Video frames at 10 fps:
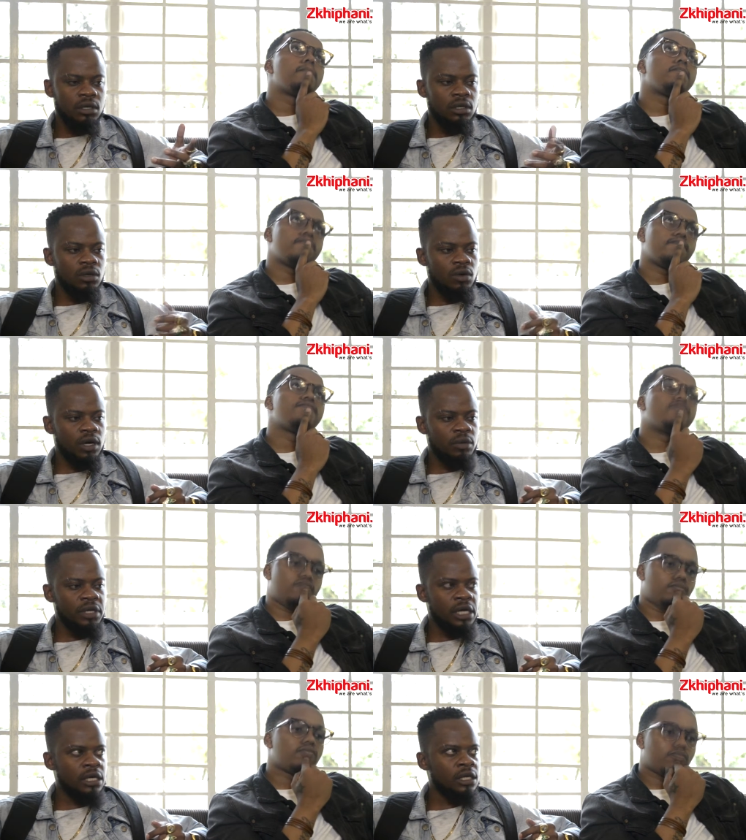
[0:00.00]
Speaker 1: You know what I
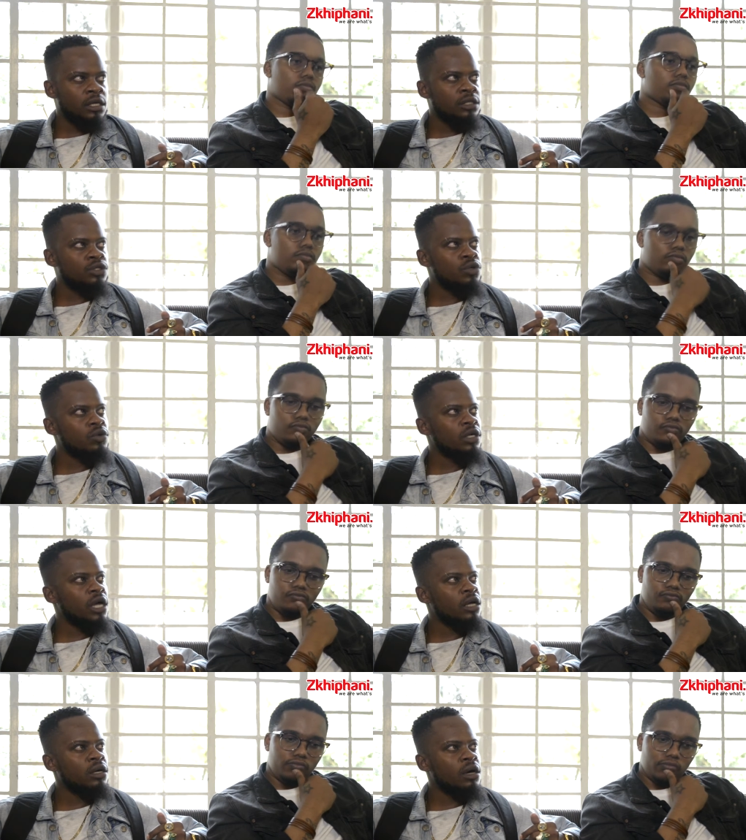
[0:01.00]
mean? And then it took
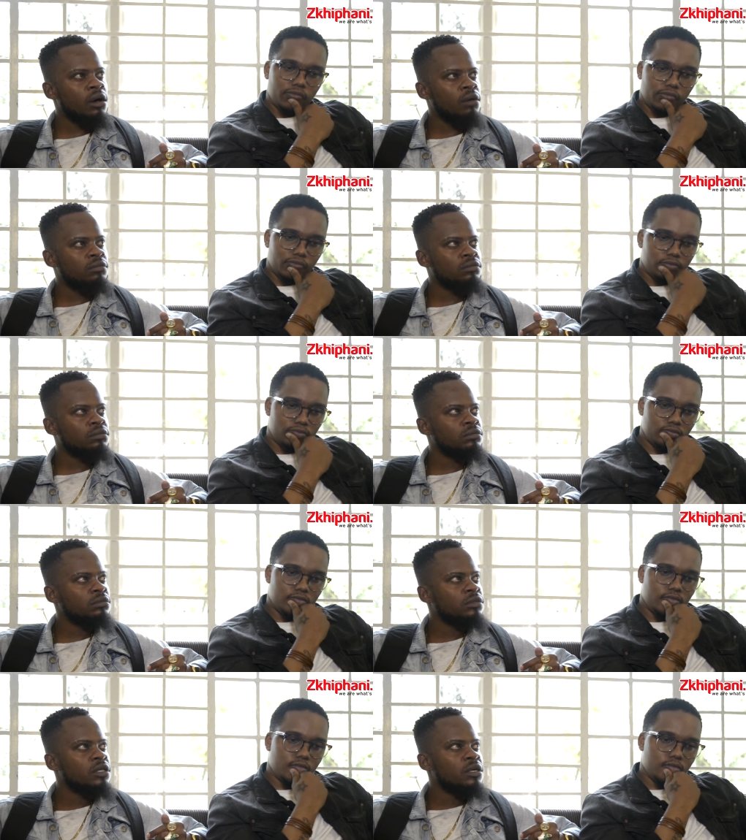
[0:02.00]
like um,
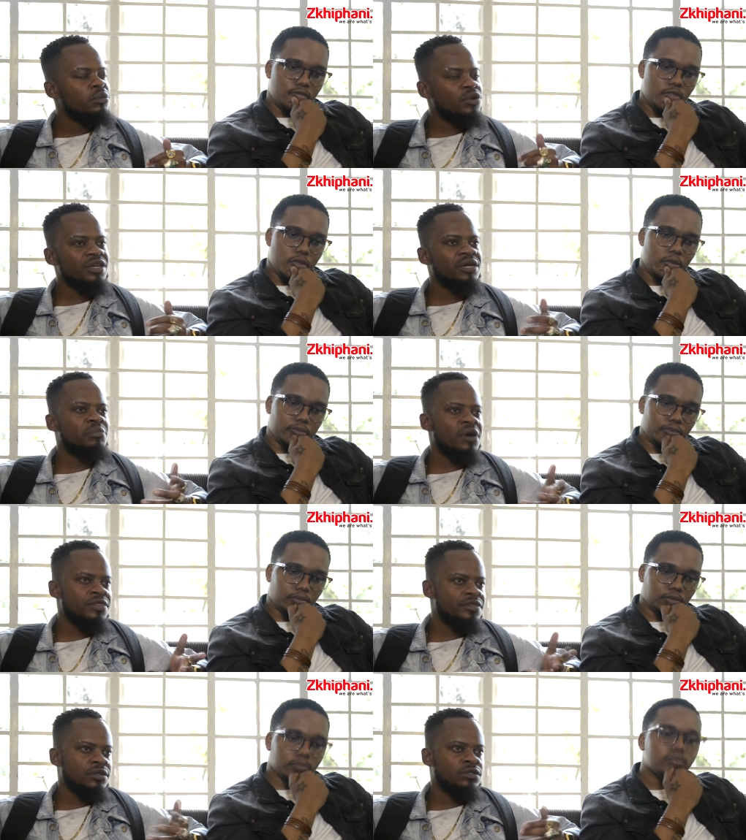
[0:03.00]
more than a month
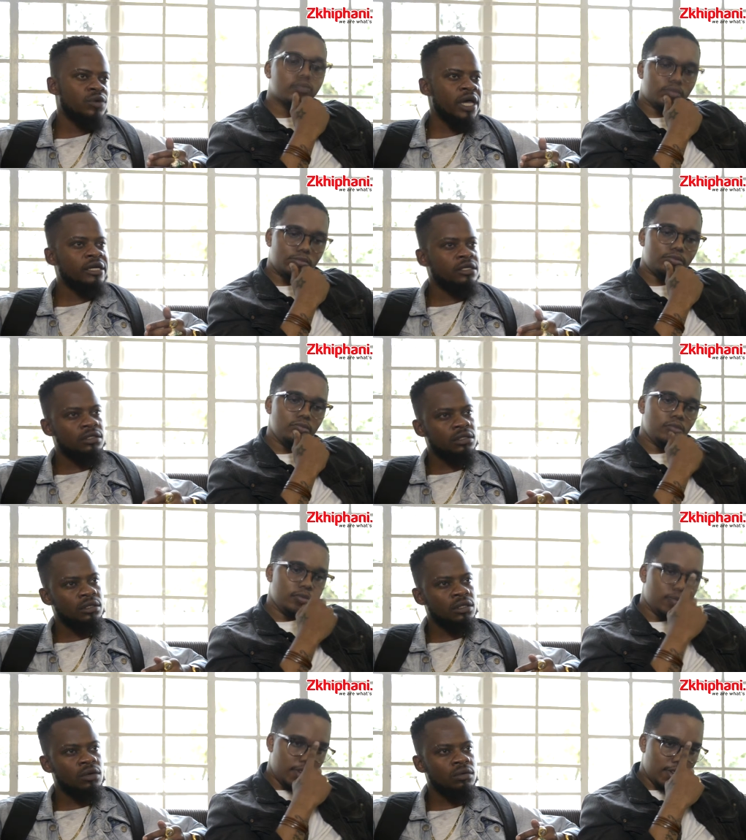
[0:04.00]
to edit.
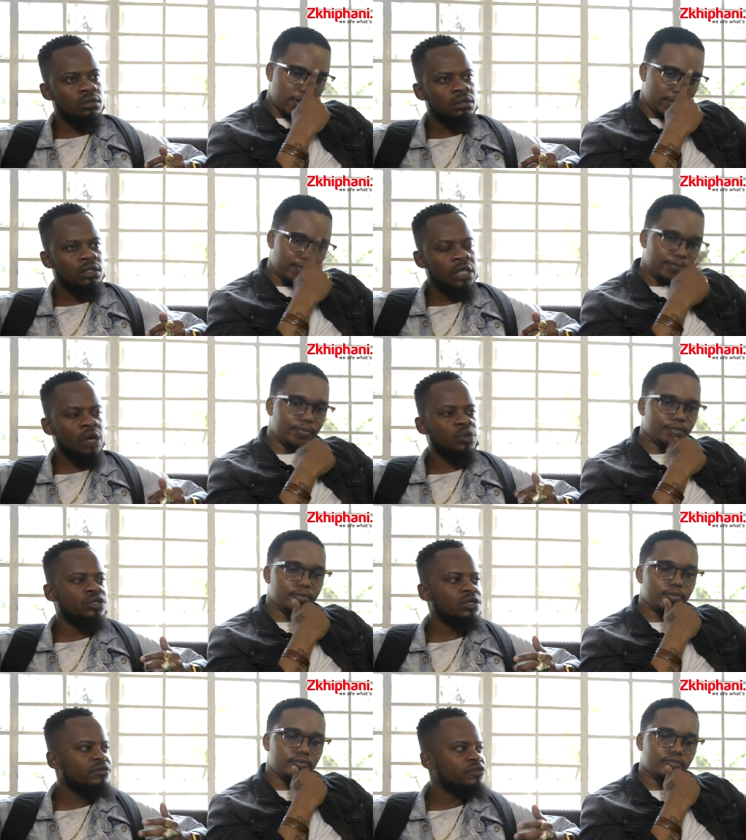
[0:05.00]
You know, yeah. like we
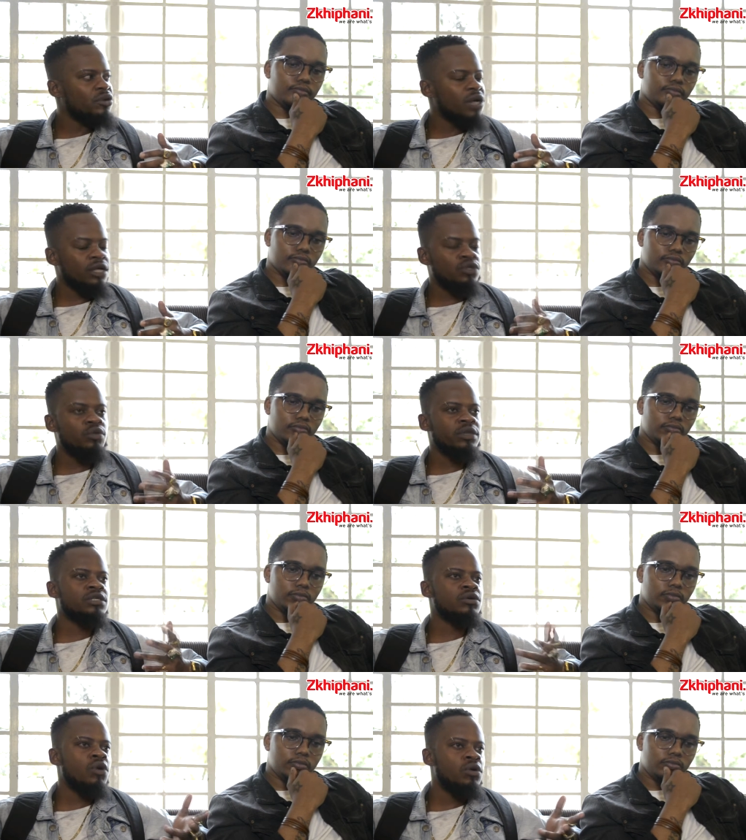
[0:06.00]
shot the video like two months
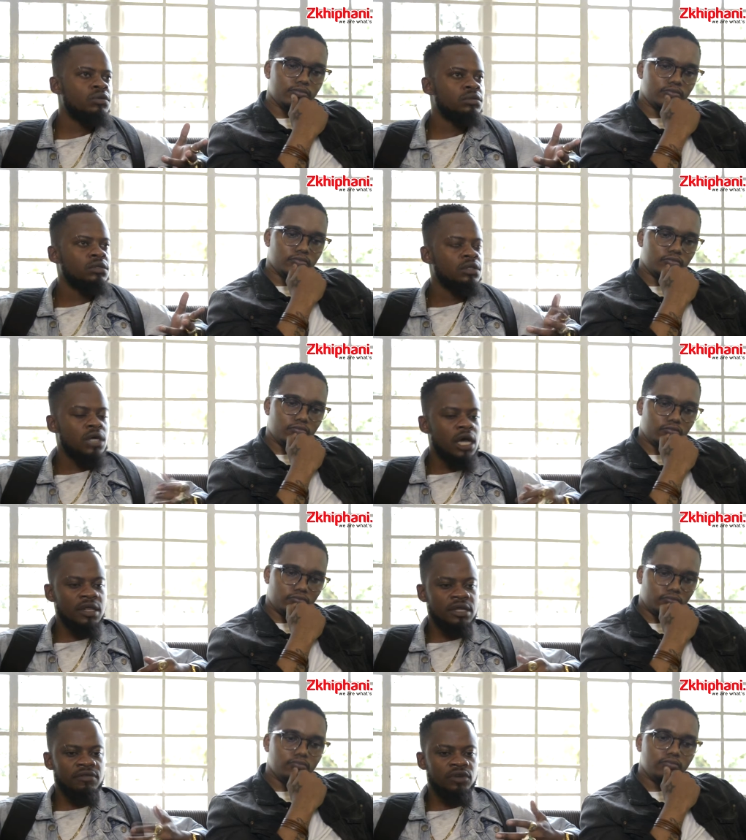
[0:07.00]
ago, and
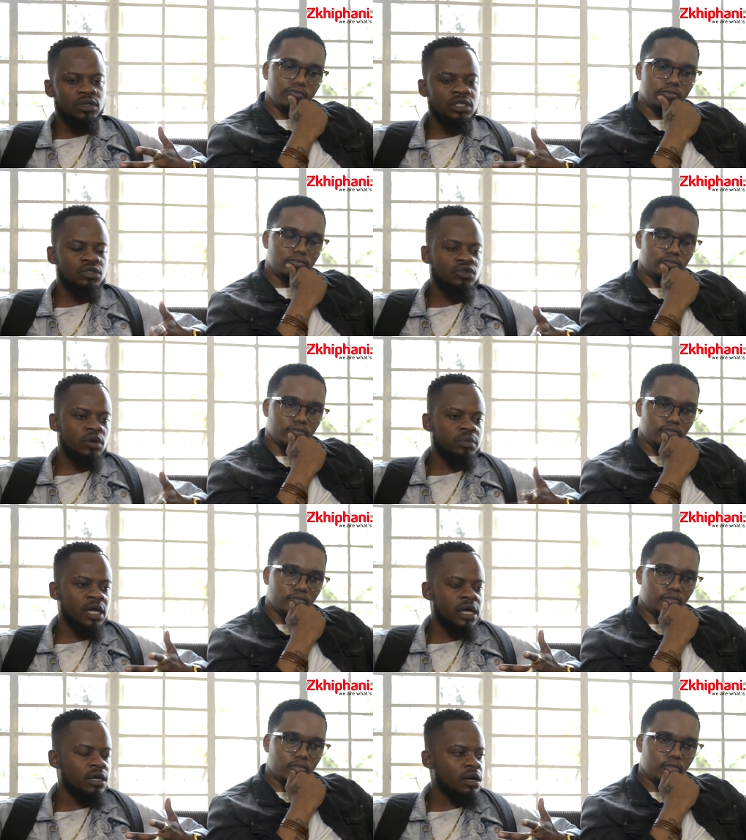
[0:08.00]
then the video just dropped
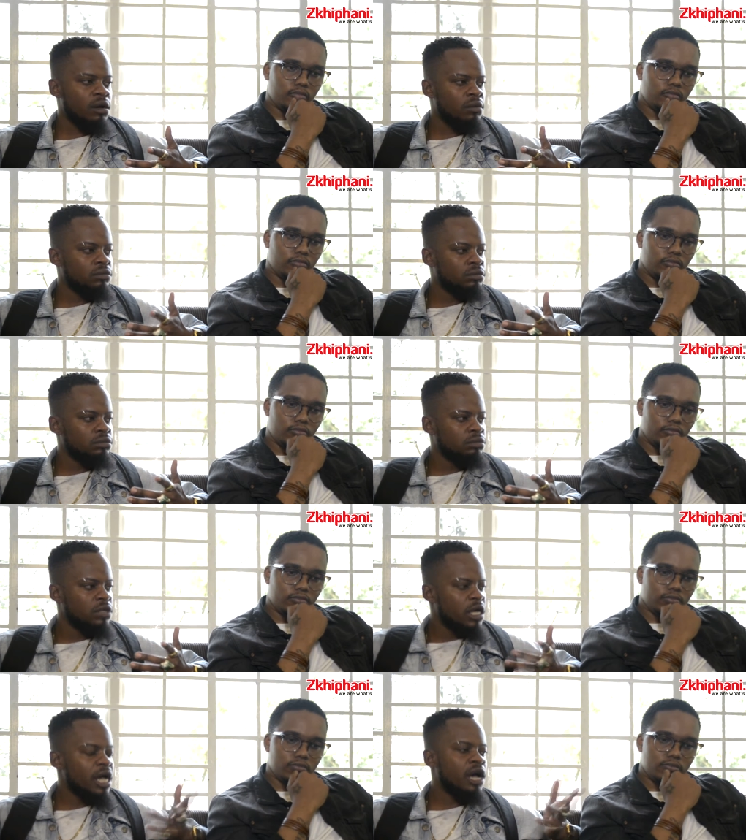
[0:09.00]
like um,
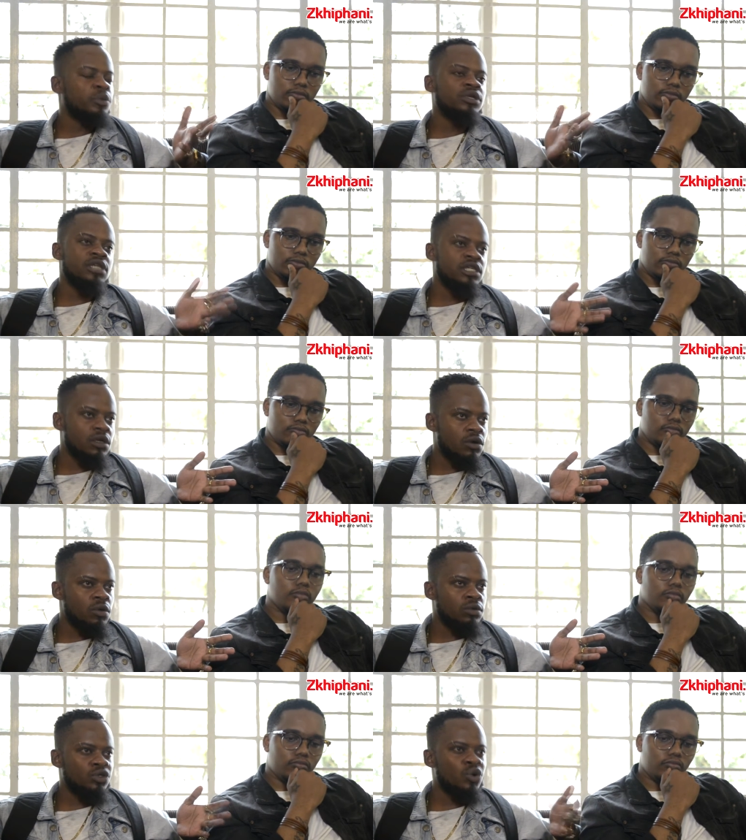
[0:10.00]
a couple of days ago.
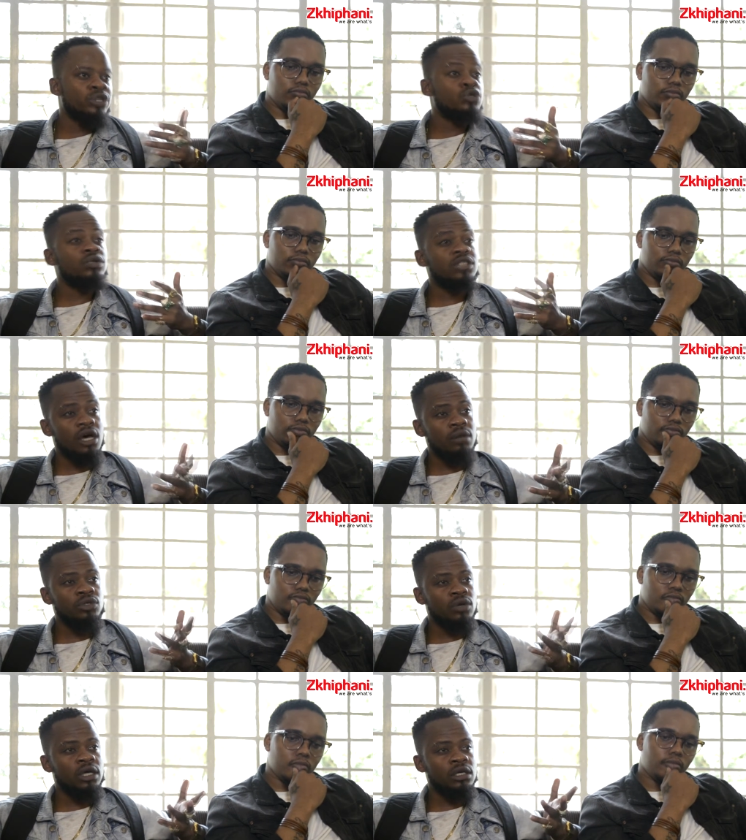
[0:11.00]
So it took time
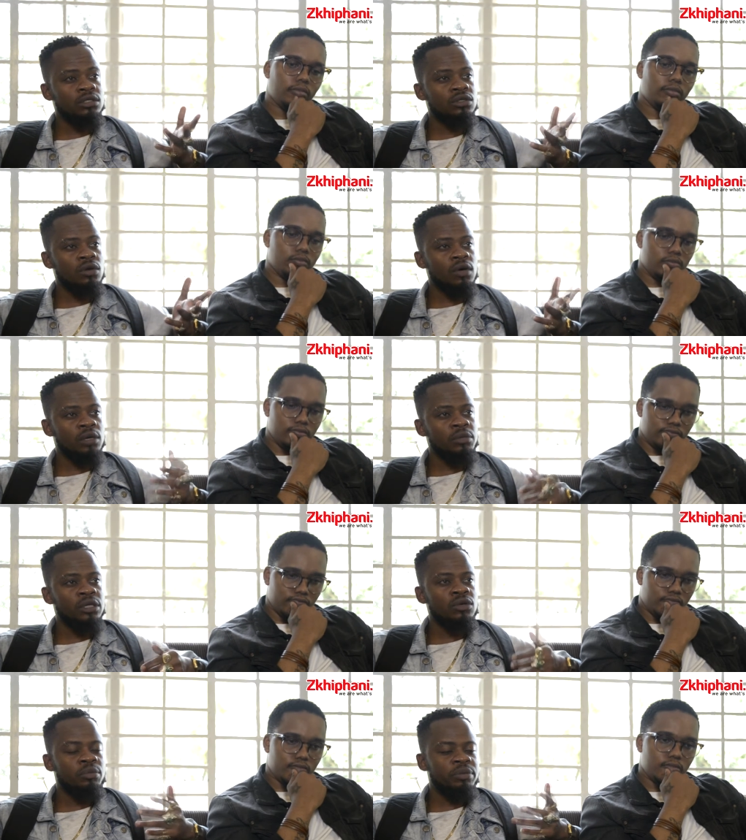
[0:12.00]
to edit. You know what I mean?
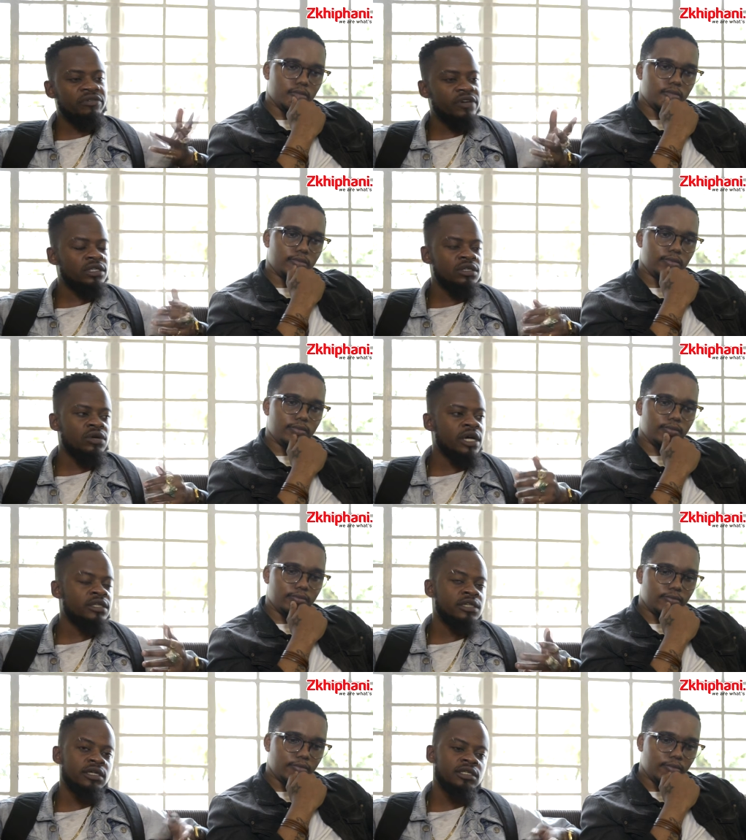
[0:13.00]
You know, perfection. You gotta
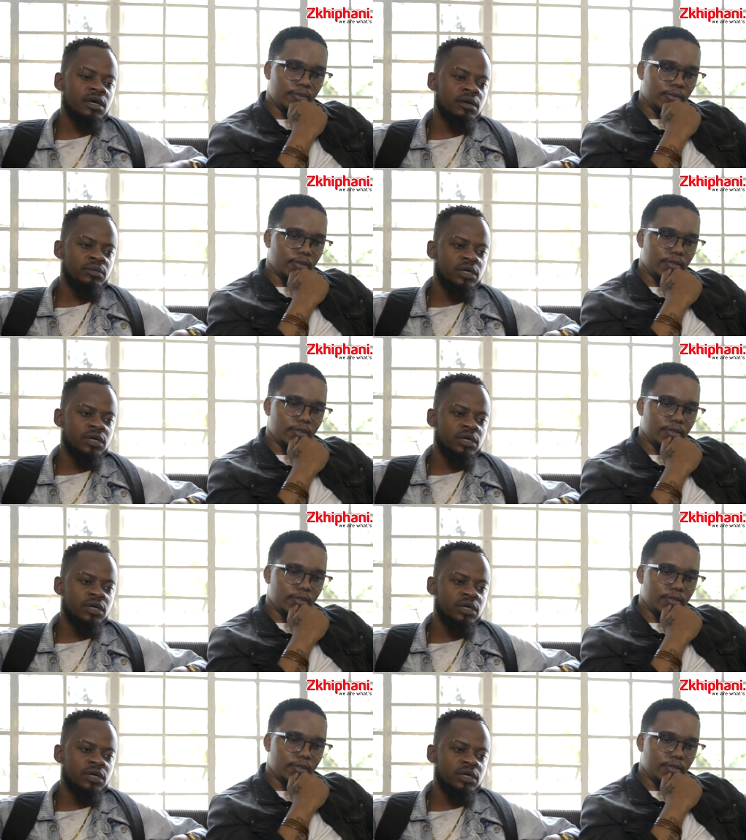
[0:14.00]
take time.